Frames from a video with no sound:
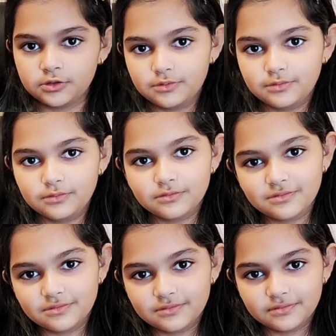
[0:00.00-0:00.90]

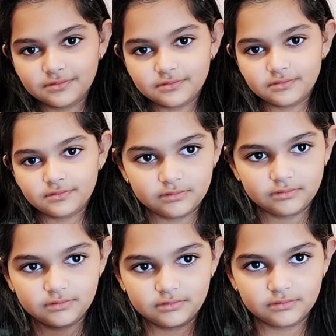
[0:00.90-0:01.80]

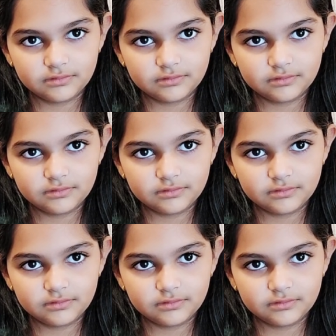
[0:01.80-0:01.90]
Nothing is said.